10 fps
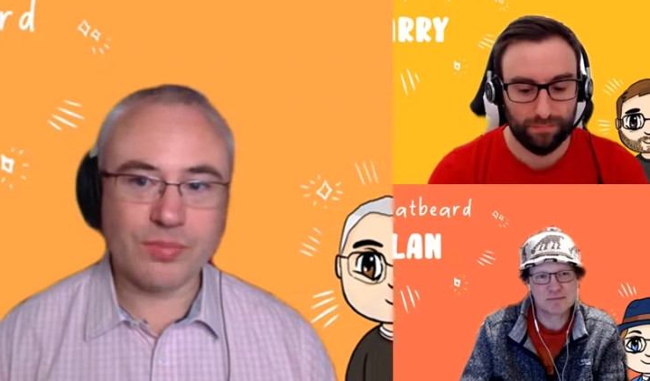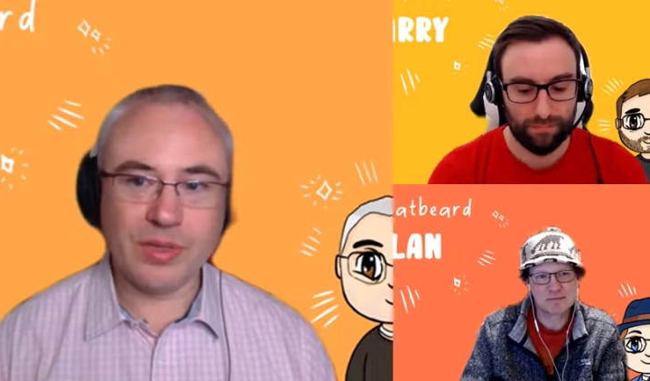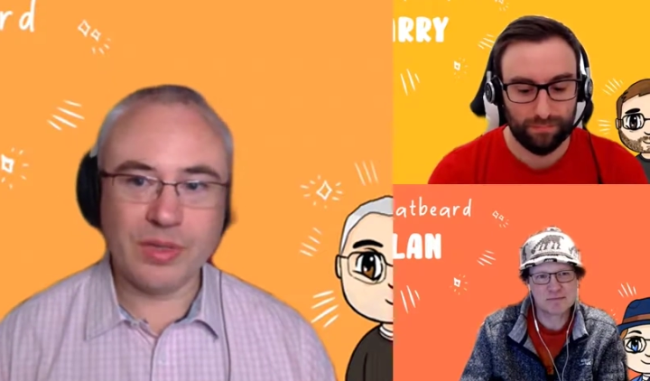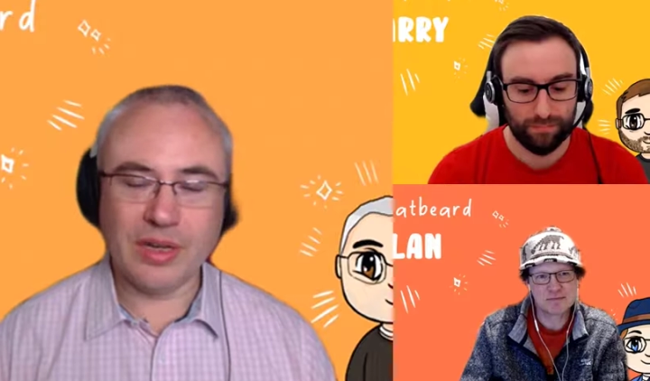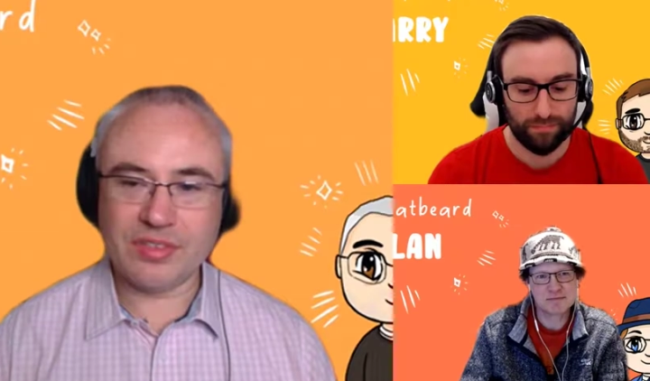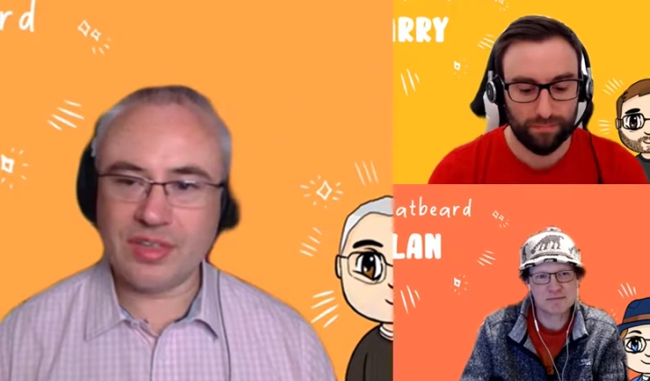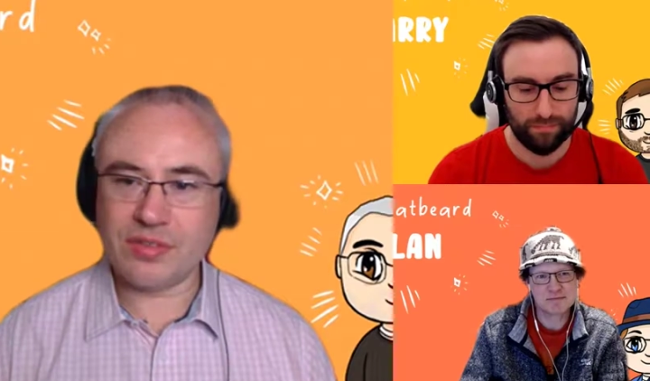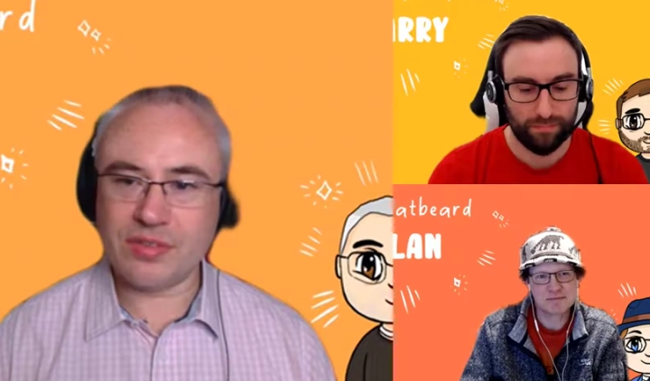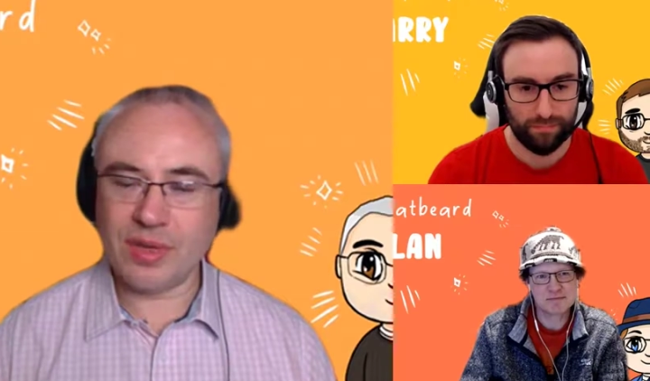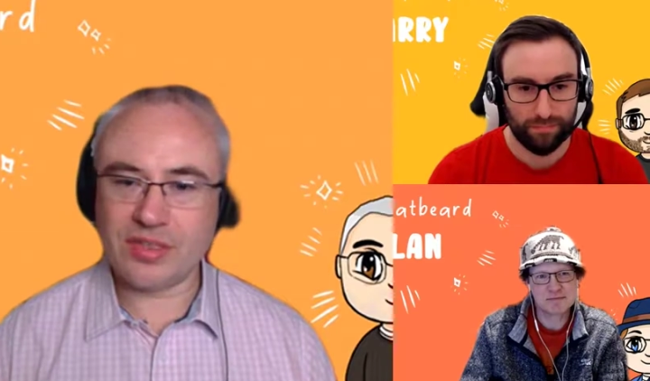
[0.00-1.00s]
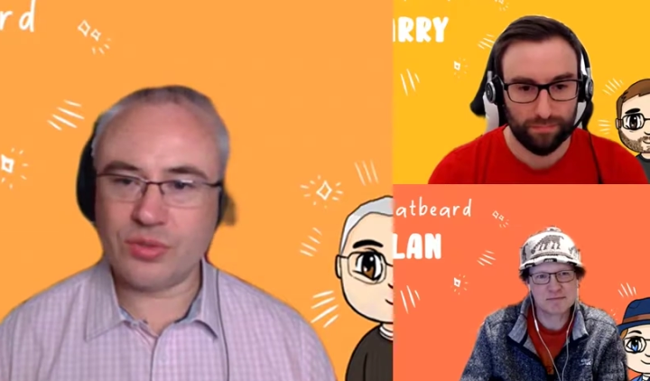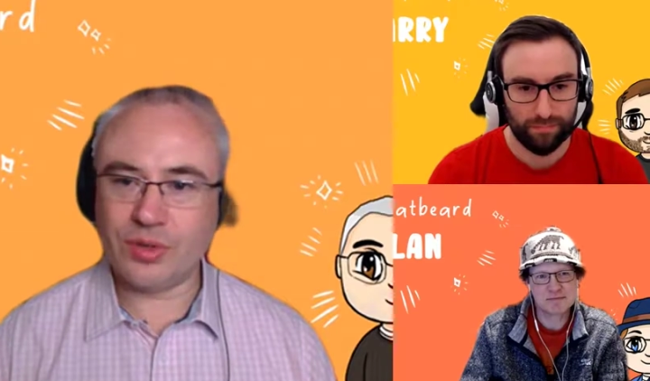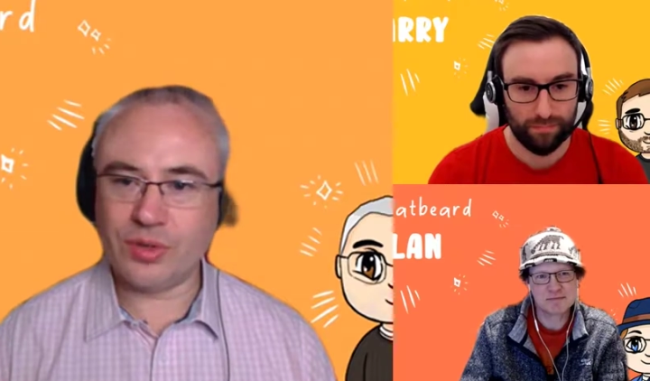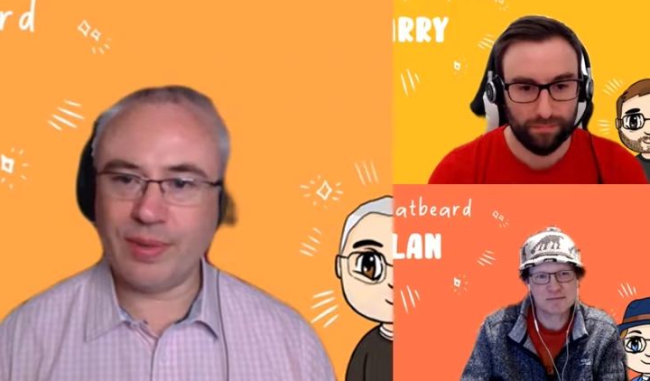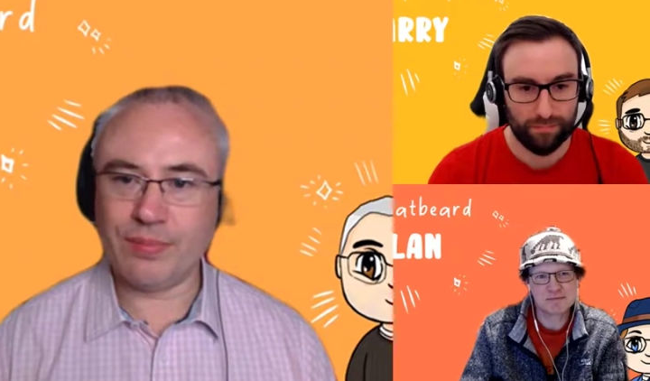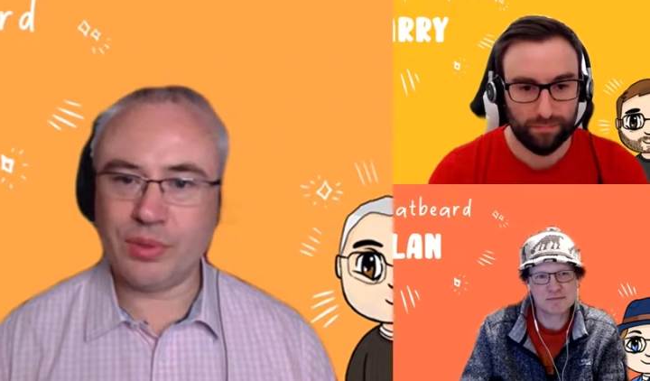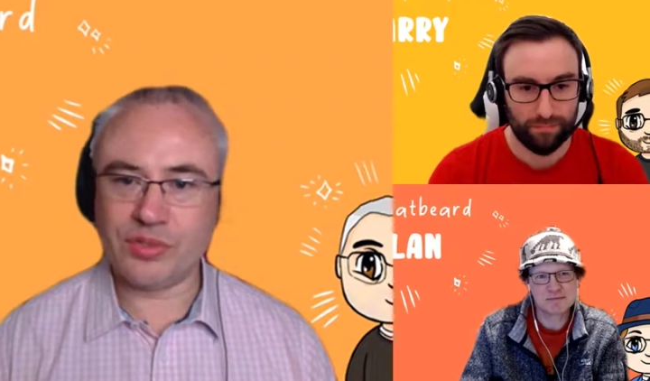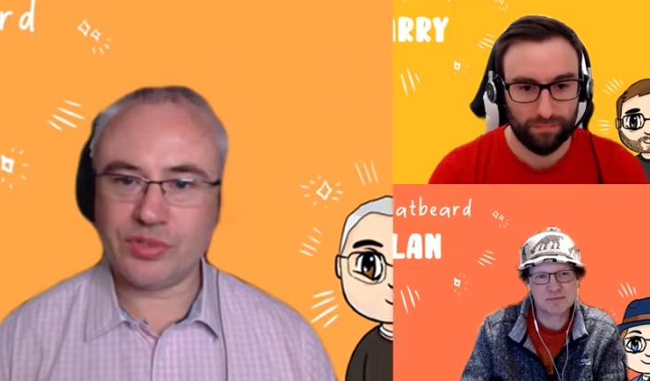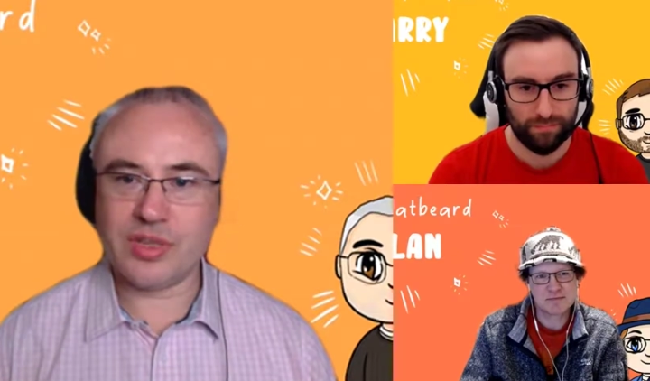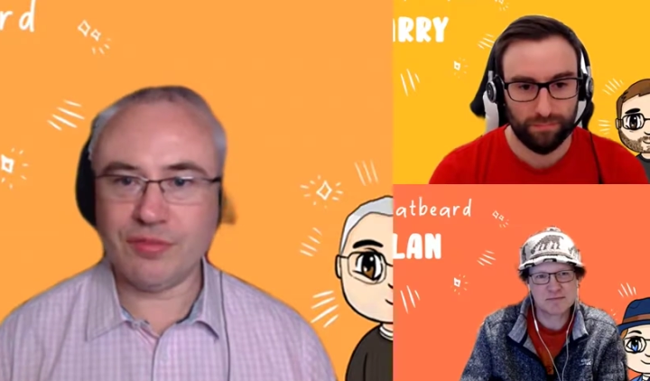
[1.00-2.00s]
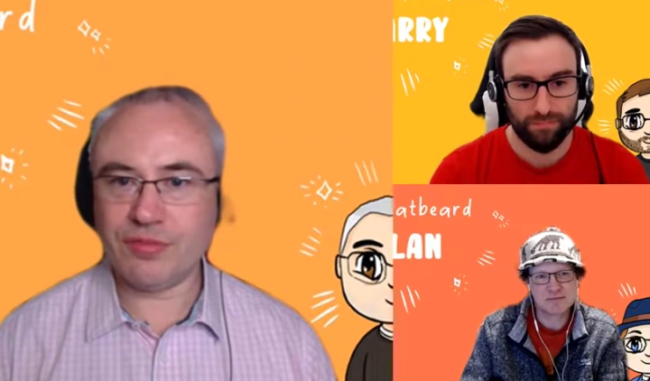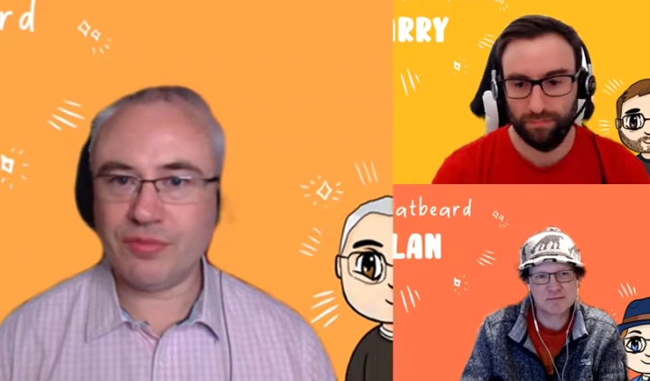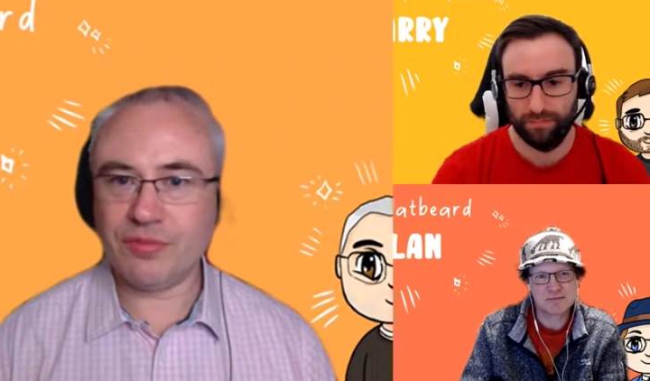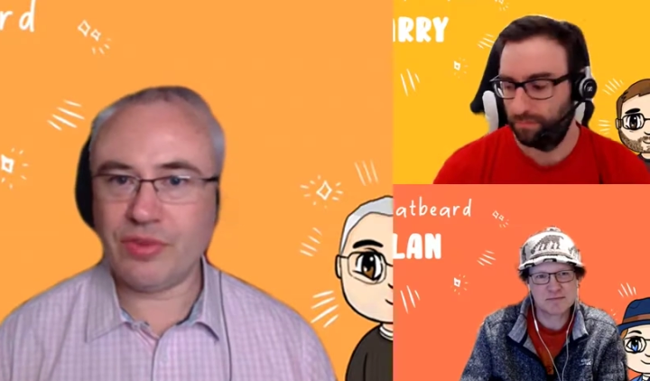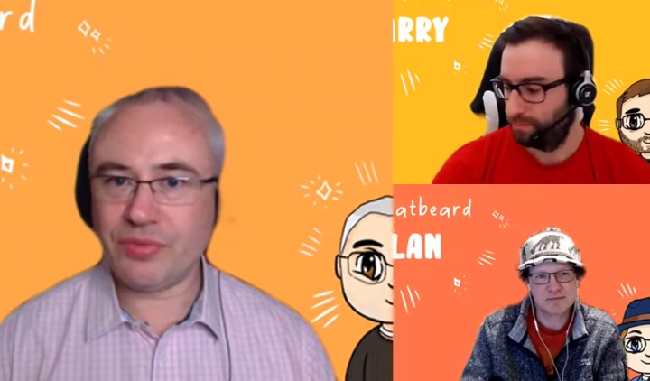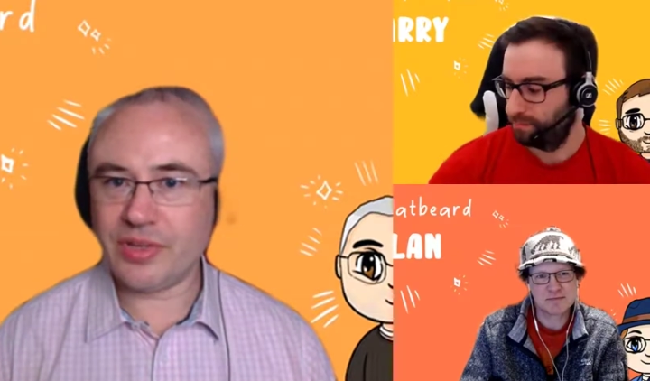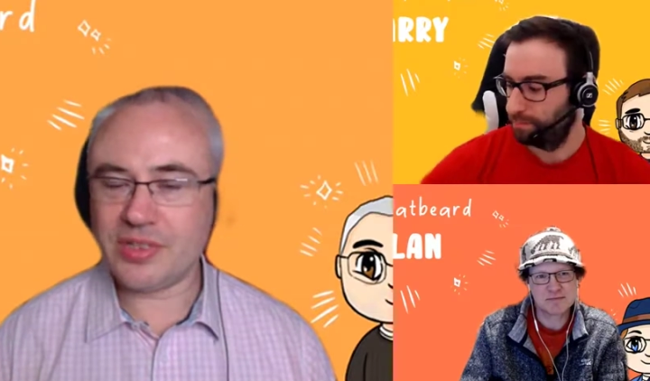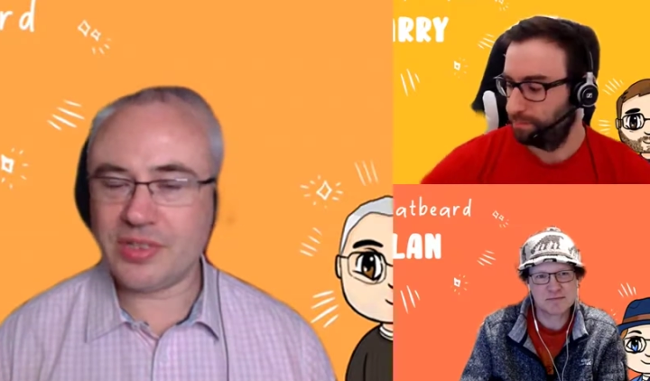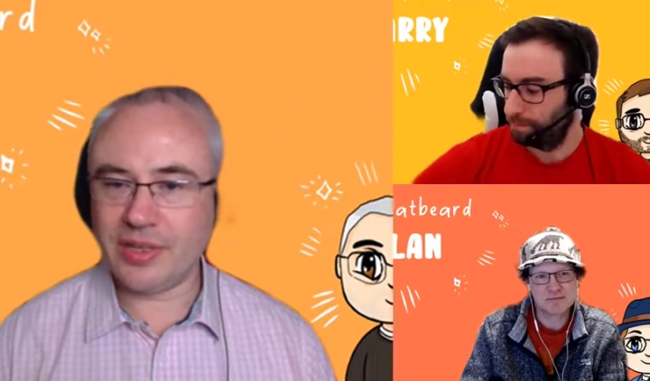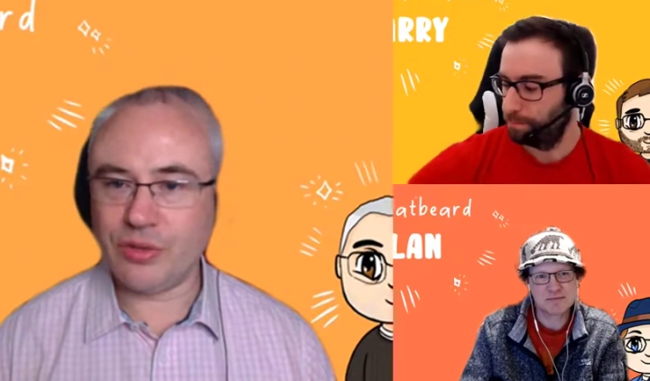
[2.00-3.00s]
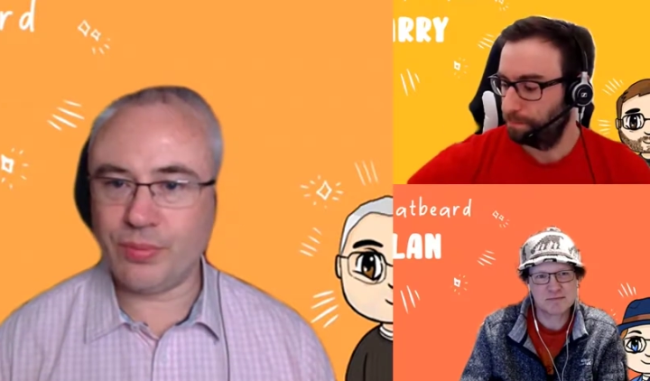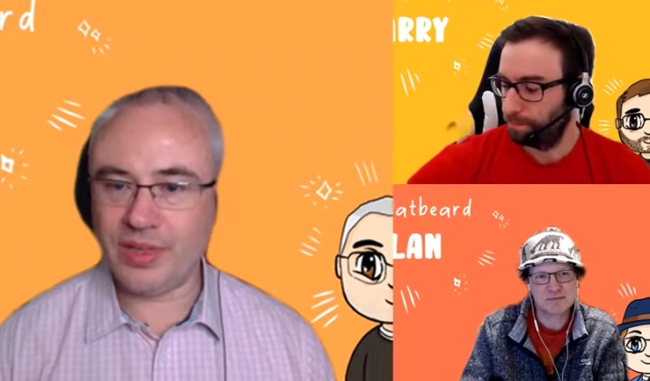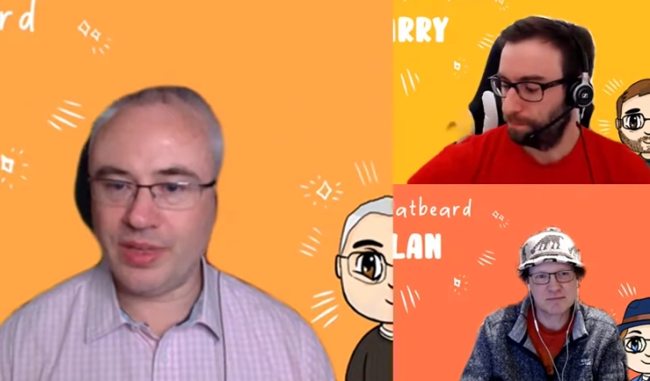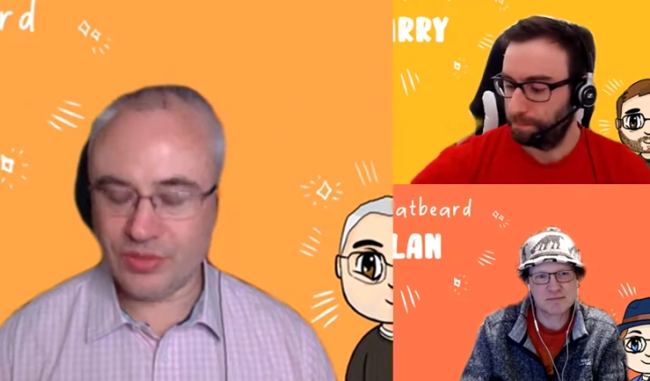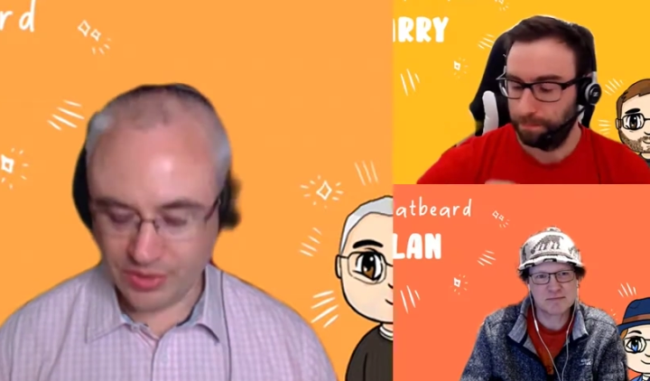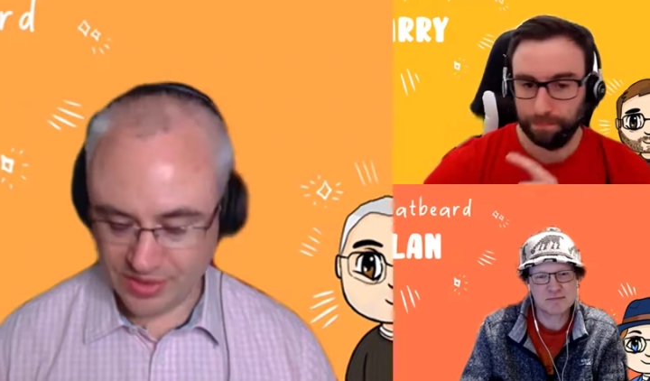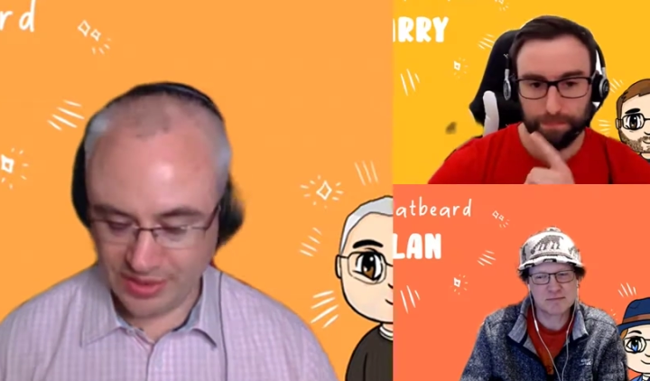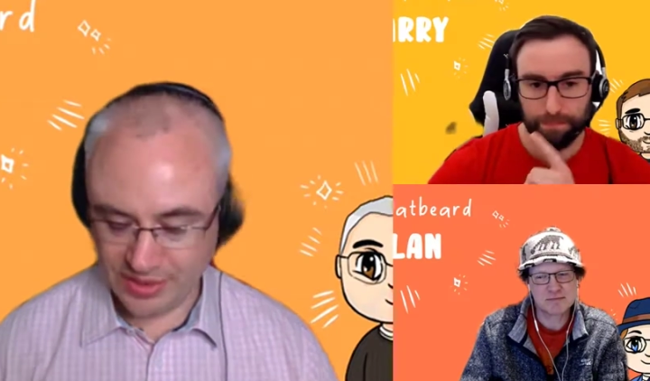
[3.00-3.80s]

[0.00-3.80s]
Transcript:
Speaker 1: we'd love to have some guests talking about books they've read recently that will be interesting.